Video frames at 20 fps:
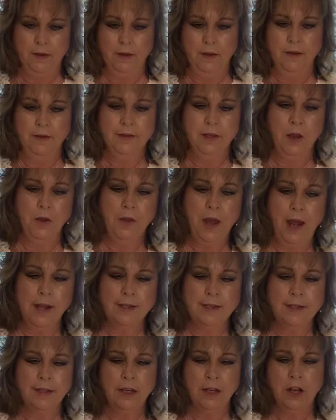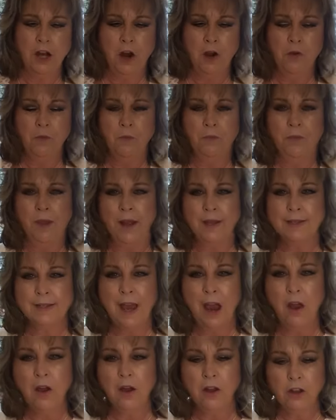So that's, you know, that's
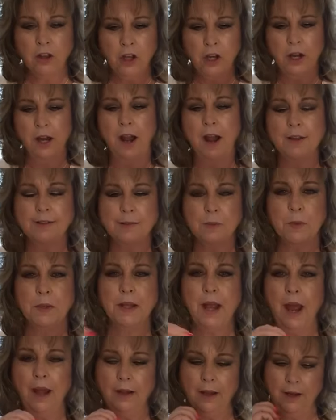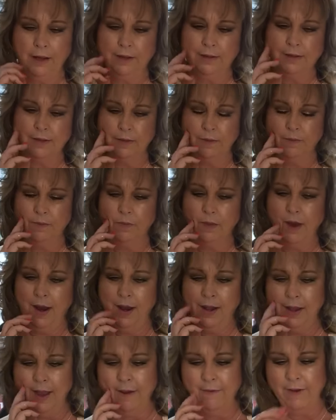how, look at how sweet that looks. I
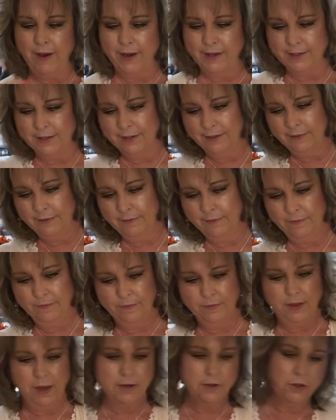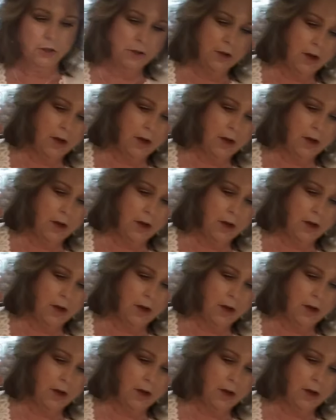love it. That turned